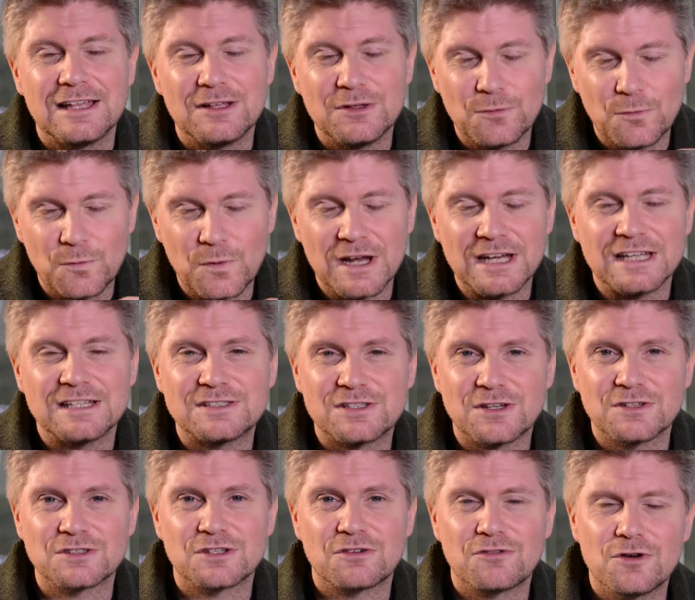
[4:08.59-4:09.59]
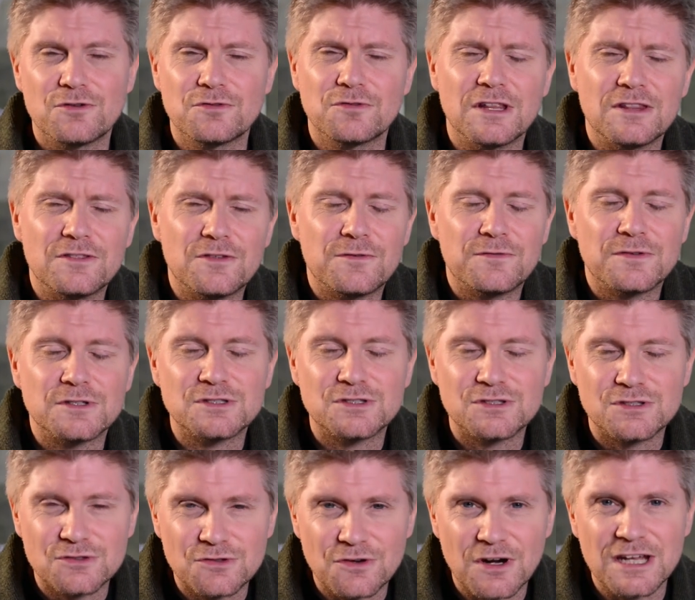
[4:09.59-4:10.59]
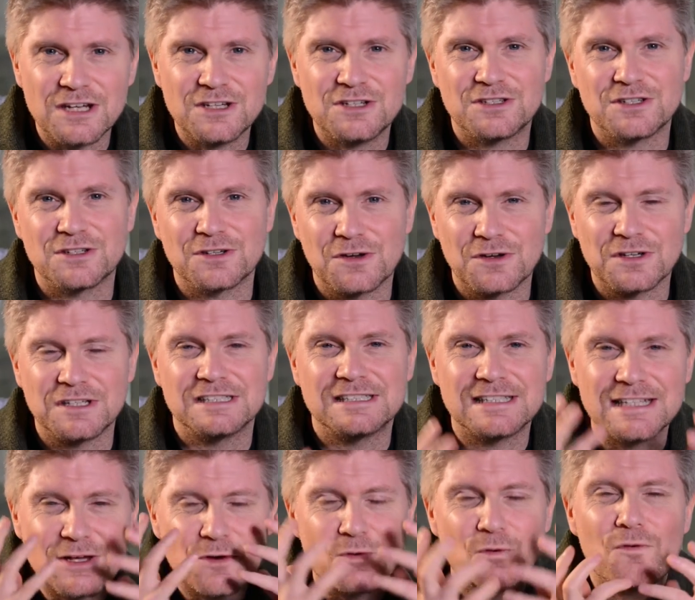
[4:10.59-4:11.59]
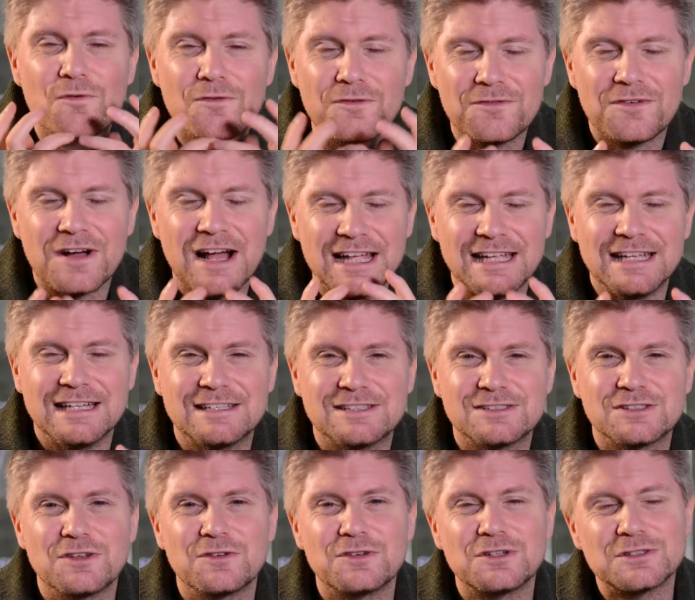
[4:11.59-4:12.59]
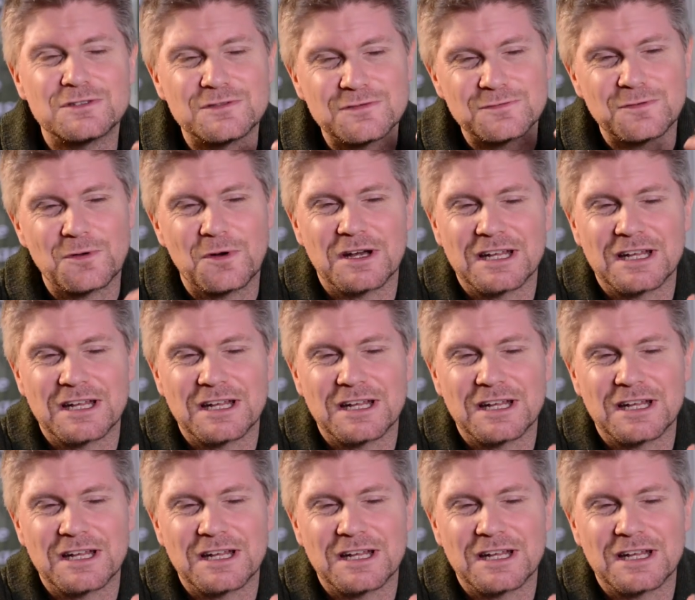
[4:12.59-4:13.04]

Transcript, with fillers: when it starts to grow, the frustration on his little face. You just want